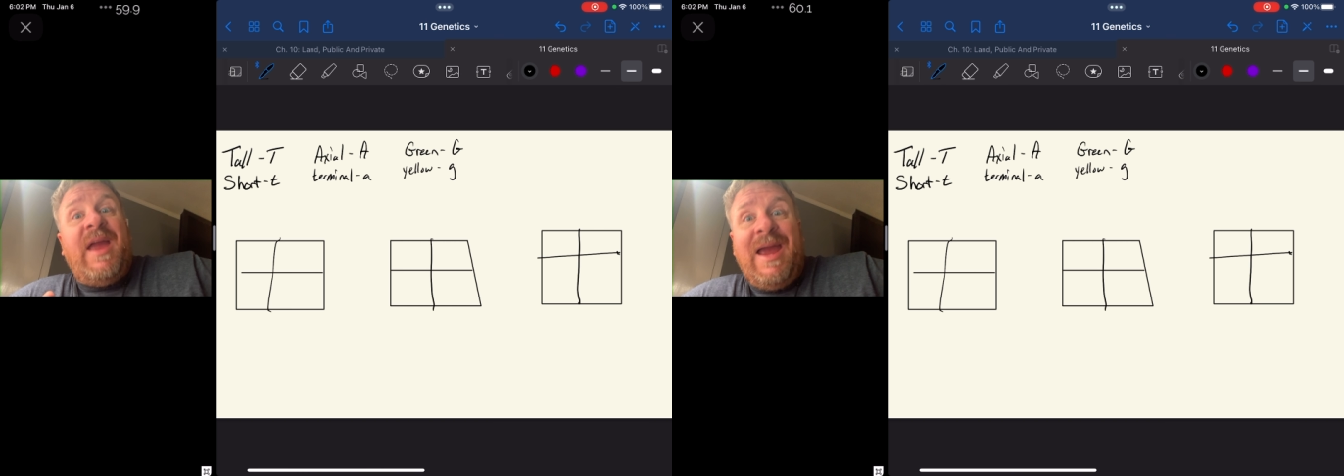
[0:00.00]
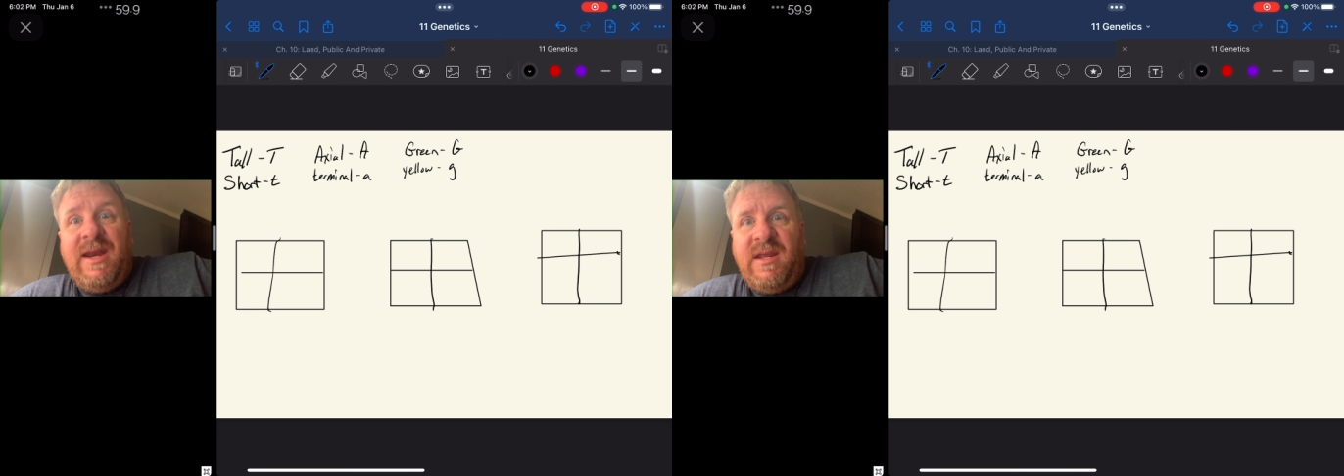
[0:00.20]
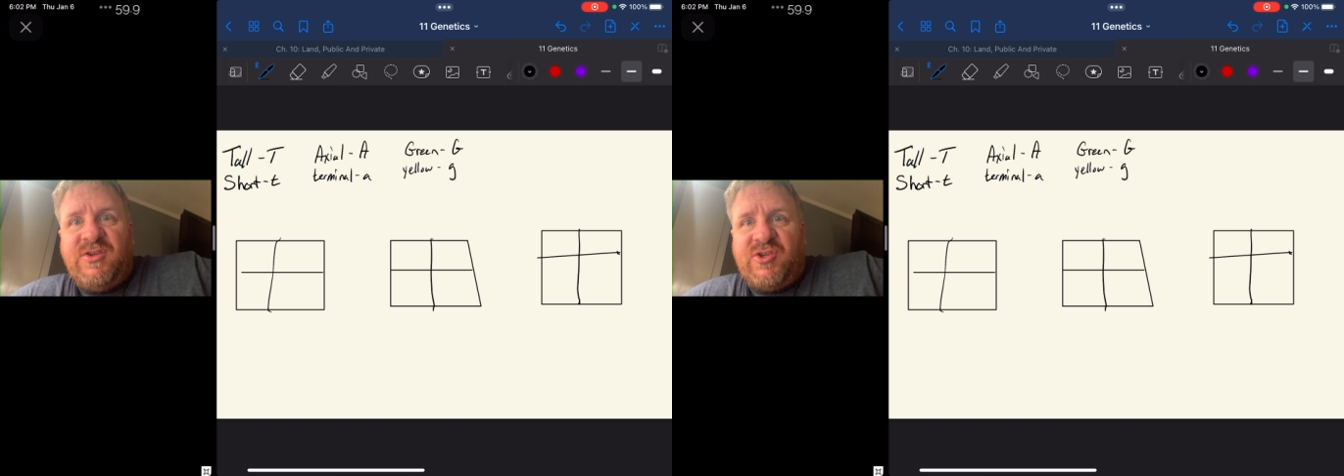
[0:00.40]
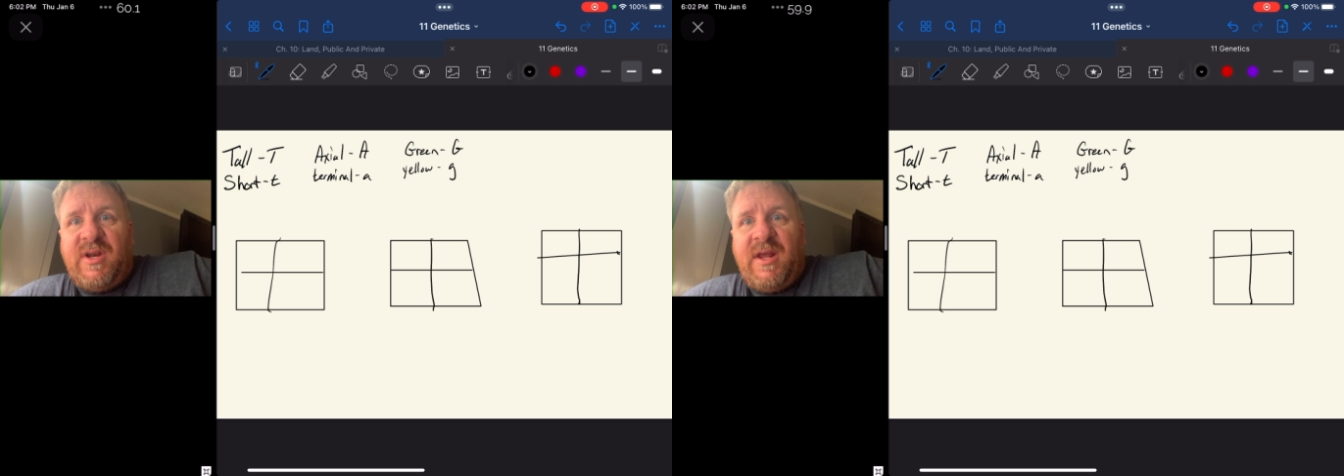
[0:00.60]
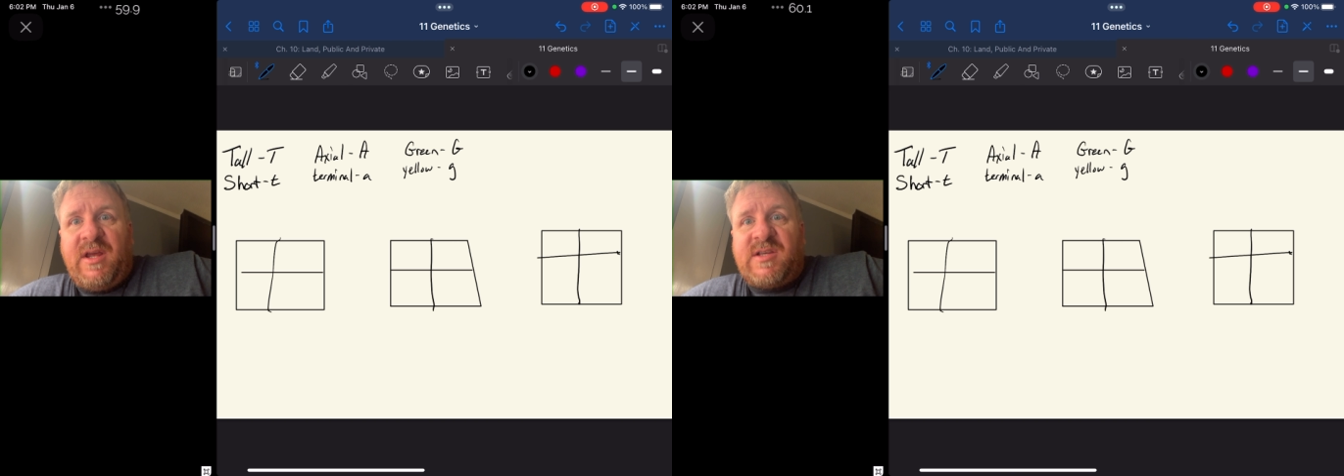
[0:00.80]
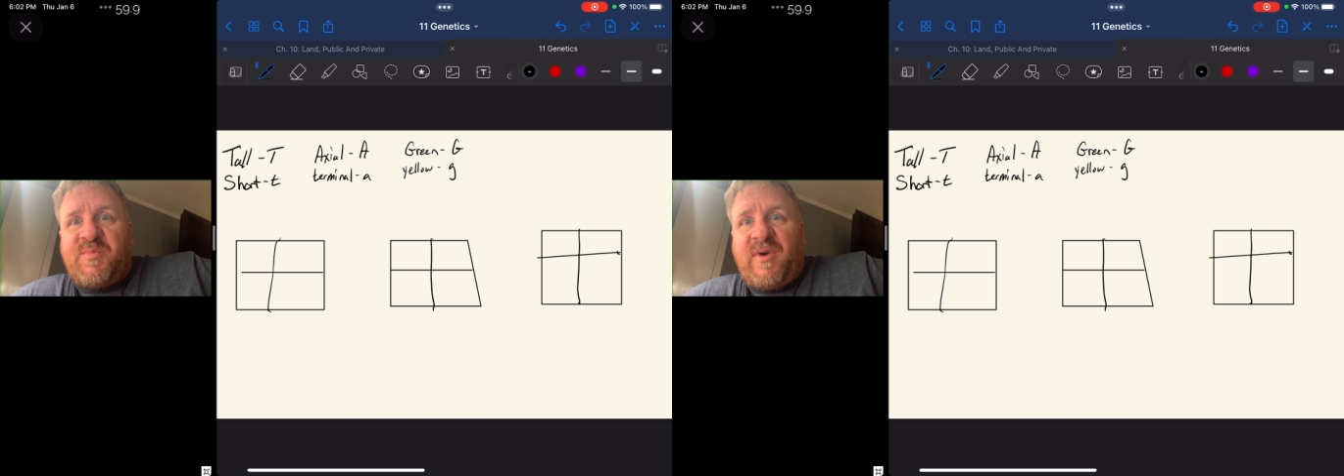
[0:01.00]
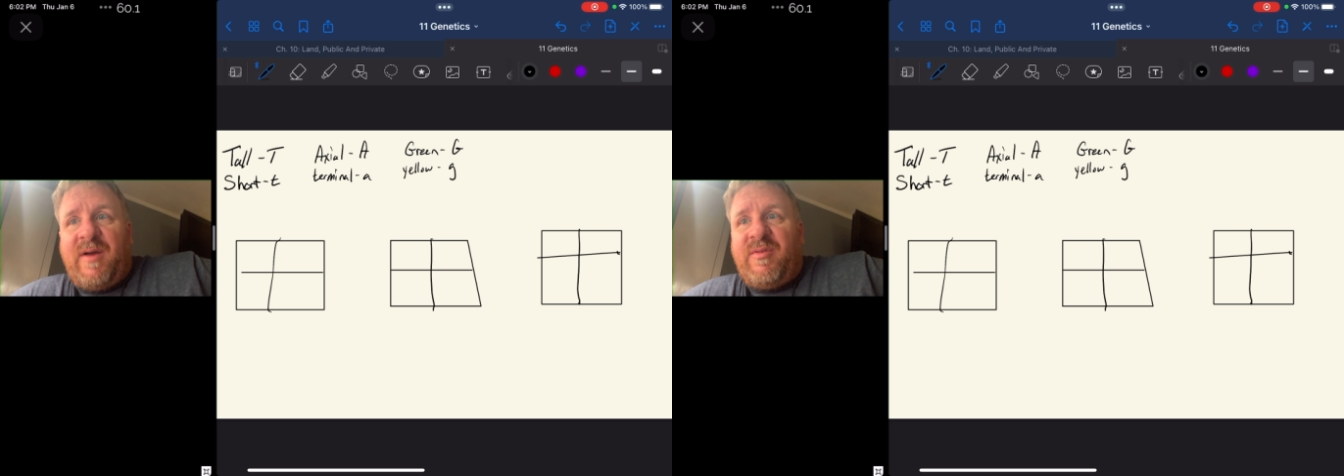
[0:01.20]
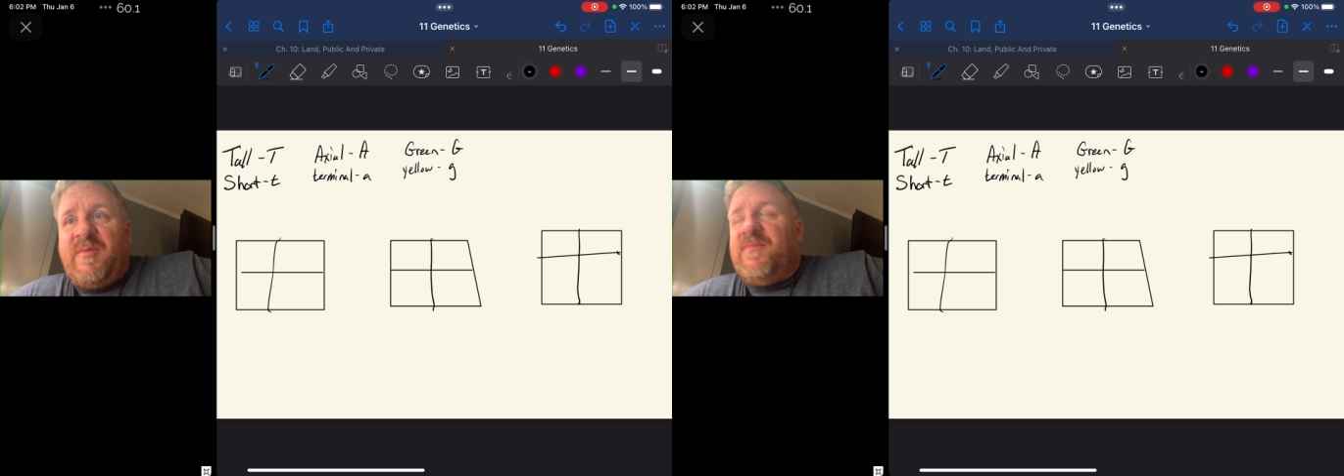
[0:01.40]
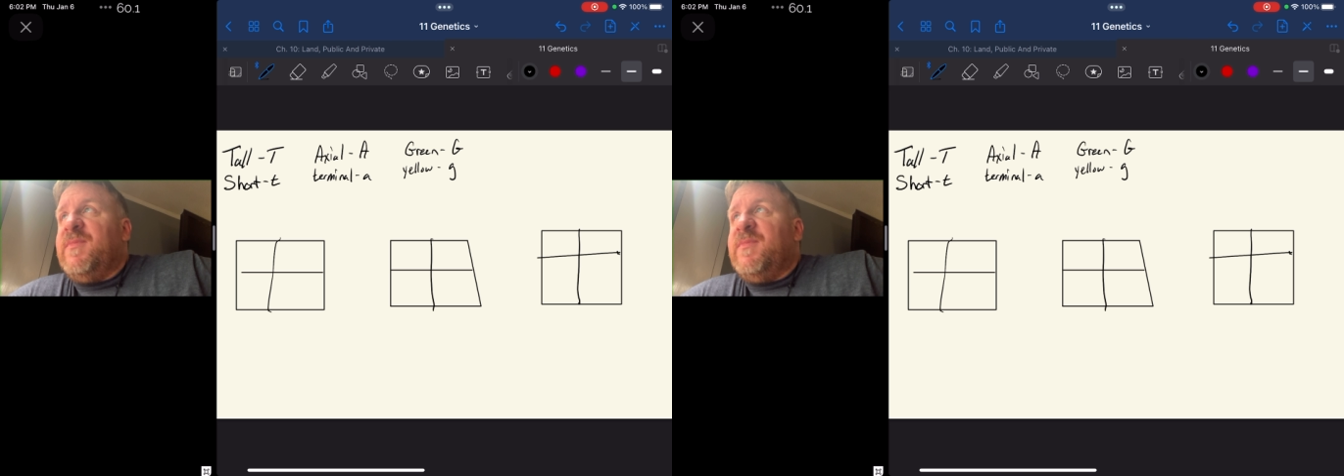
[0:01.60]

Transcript: any genetics problem,